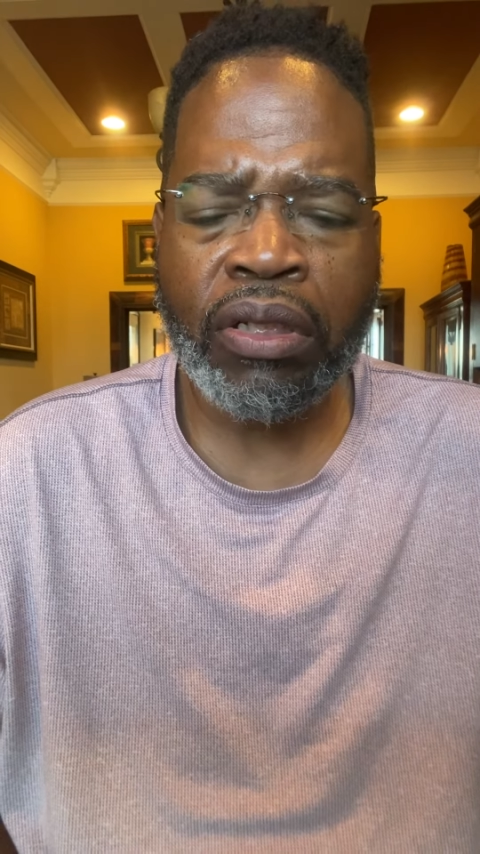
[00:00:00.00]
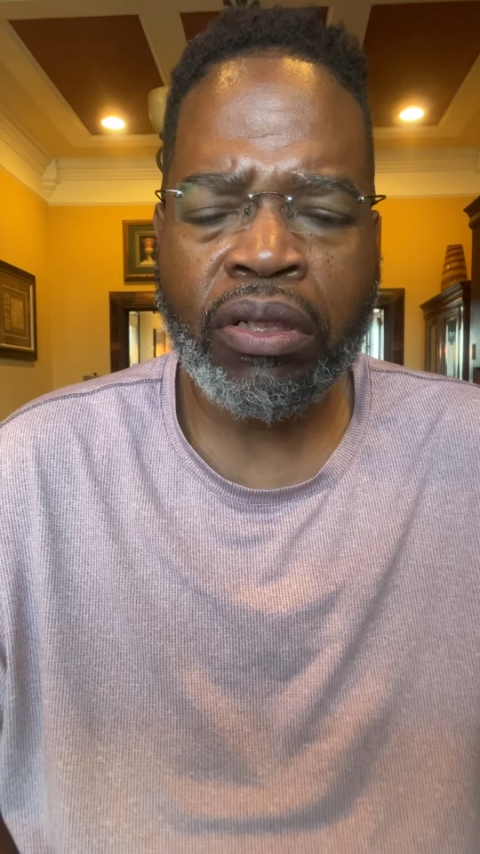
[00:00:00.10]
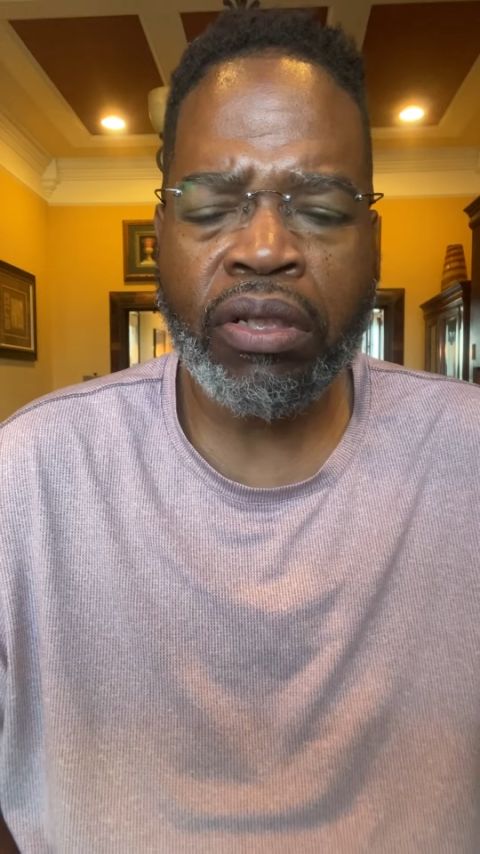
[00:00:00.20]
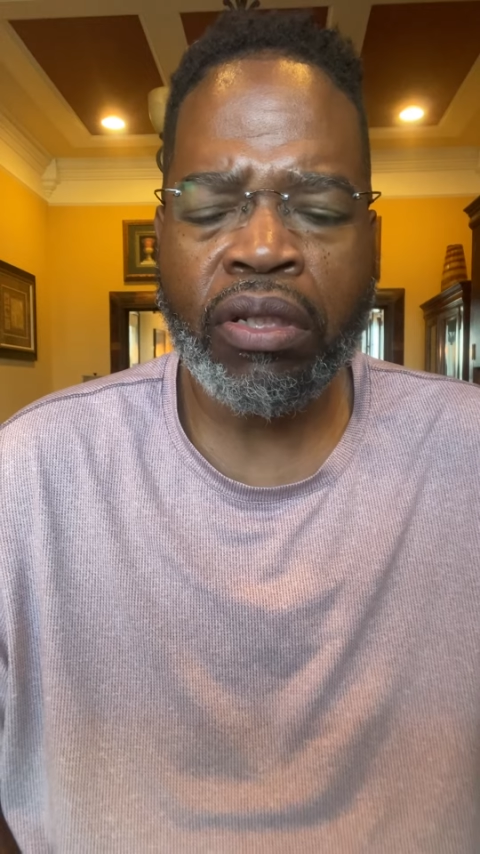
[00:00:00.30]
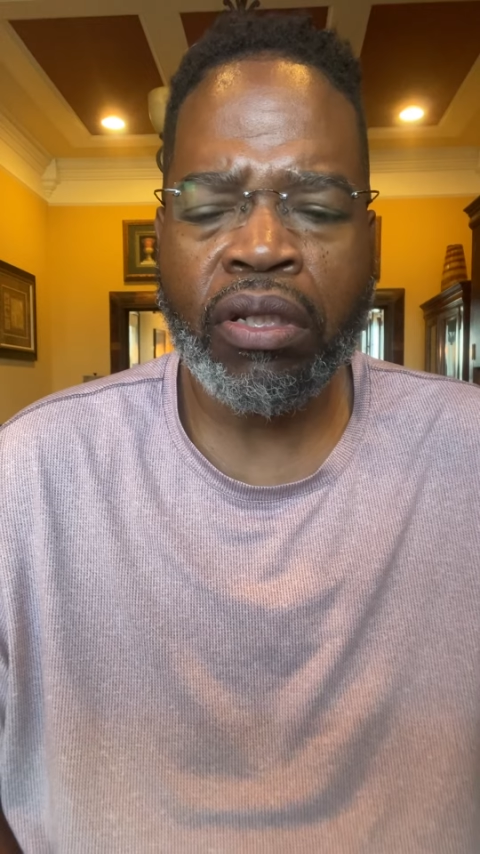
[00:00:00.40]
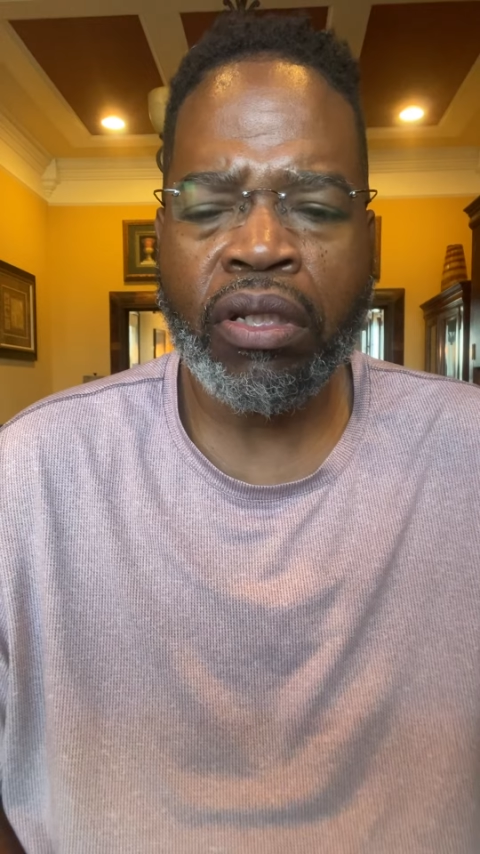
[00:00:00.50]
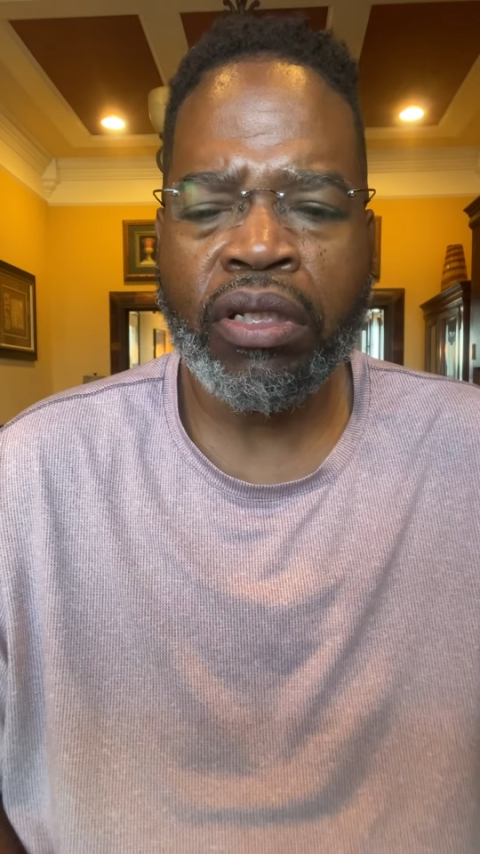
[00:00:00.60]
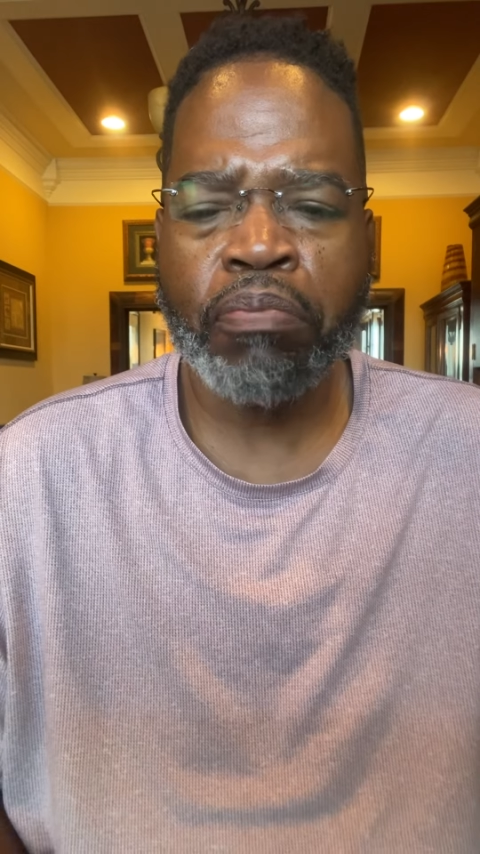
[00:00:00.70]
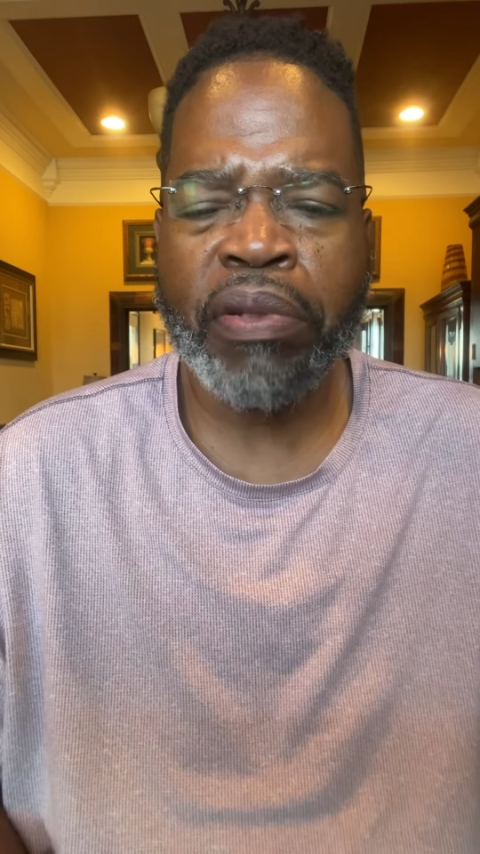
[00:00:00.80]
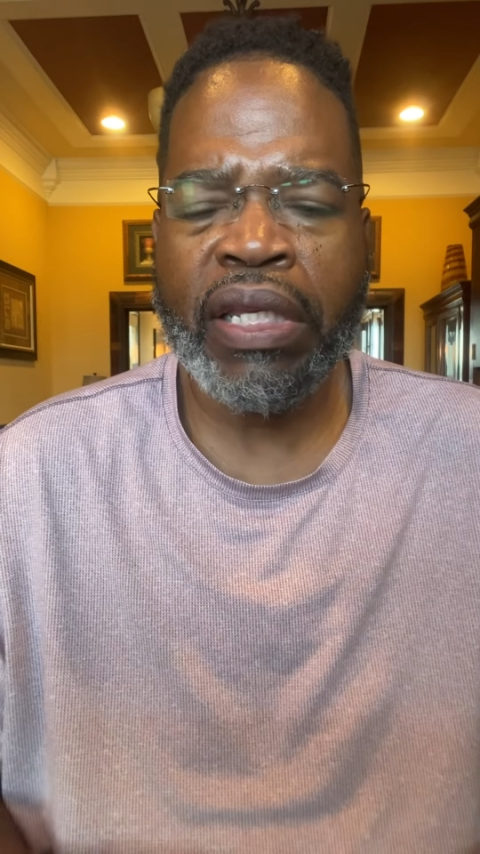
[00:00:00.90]
to his
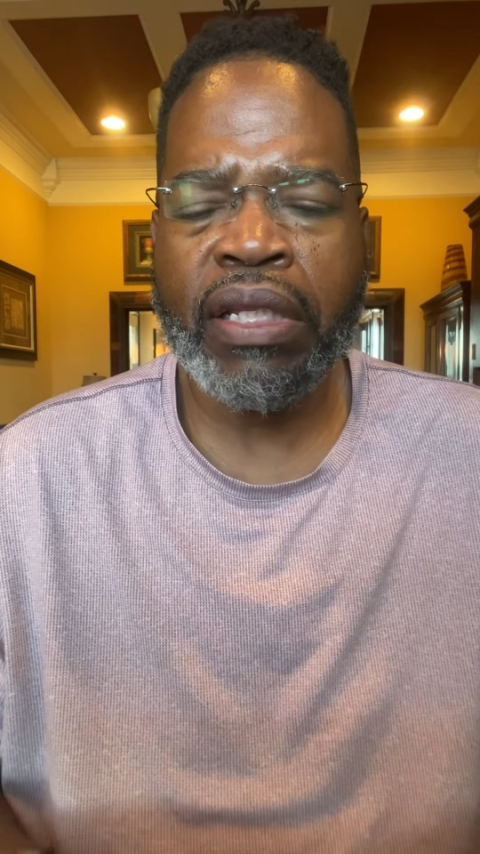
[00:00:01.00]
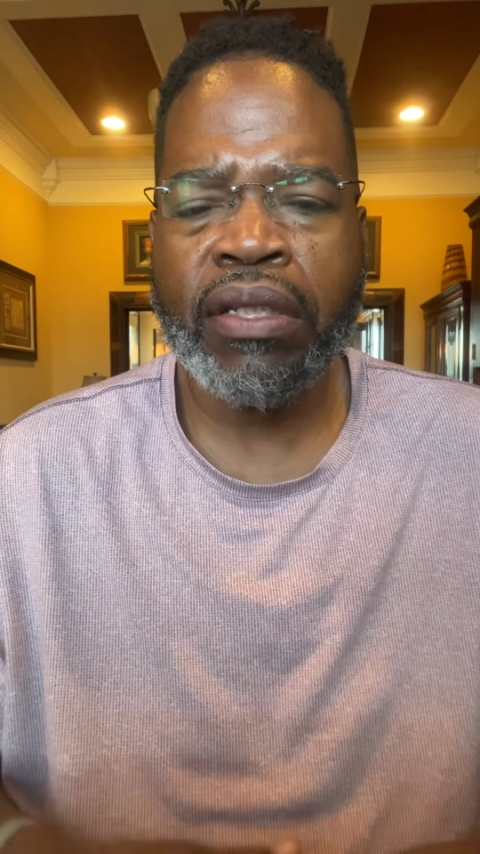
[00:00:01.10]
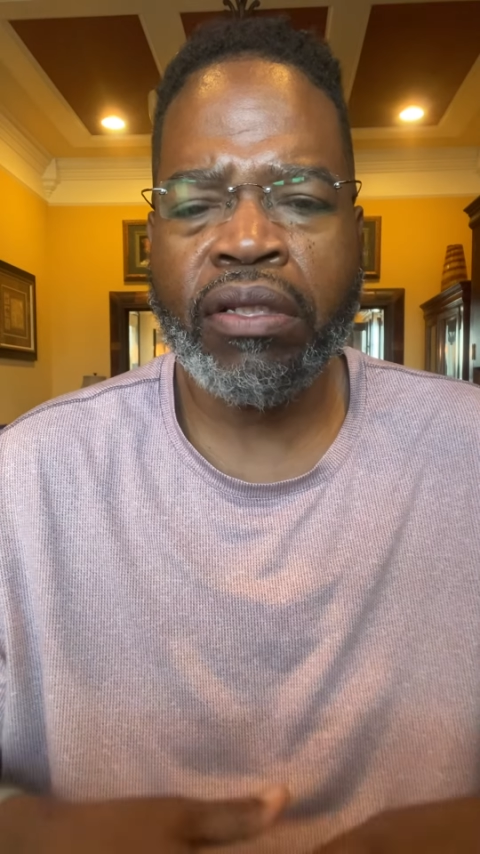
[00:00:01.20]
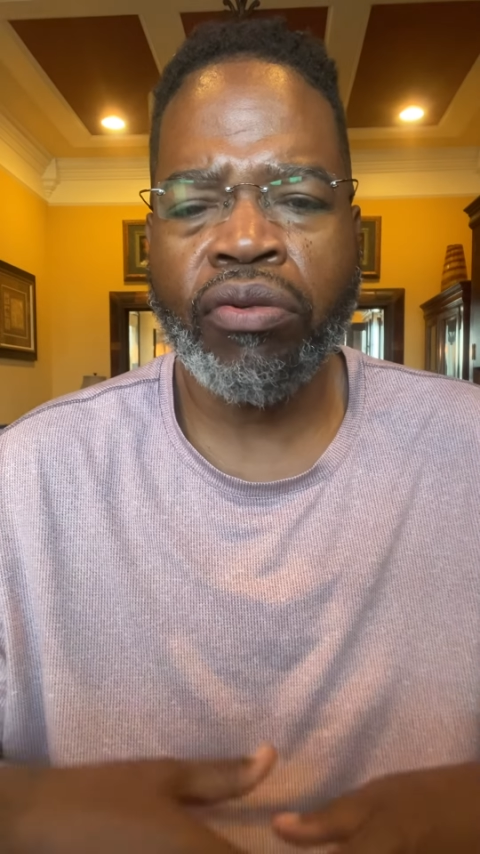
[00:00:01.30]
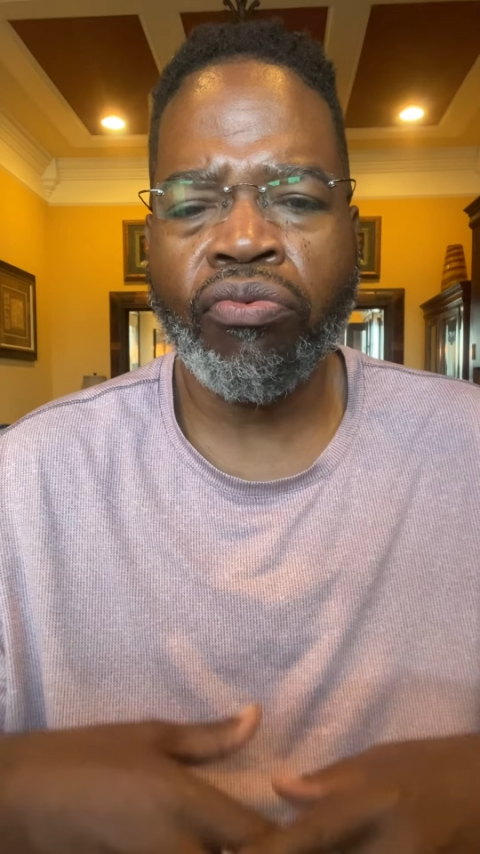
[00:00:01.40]
peace to